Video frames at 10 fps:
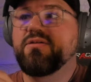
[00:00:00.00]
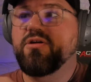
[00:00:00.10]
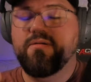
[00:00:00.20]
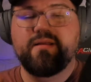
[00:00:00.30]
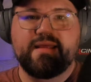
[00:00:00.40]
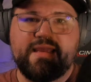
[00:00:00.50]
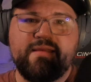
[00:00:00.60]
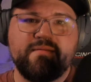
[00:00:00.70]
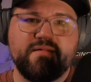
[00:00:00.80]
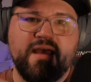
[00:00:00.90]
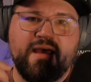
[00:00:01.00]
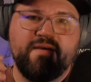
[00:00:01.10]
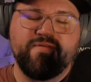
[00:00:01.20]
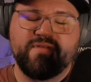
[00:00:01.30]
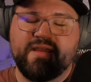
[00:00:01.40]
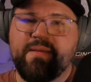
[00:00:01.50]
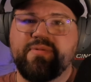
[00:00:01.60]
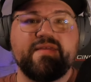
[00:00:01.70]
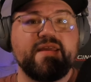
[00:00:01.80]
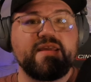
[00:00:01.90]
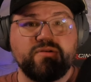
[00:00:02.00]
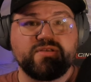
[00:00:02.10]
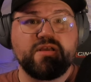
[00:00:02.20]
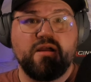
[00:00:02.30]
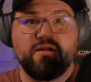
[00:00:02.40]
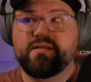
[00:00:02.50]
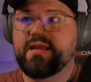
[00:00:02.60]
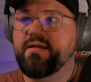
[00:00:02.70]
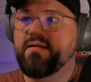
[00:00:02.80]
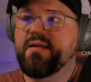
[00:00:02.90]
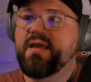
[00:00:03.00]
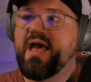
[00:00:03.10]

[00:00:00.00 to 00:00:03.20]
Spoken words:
Currently, for the gameplay that you saw earlier,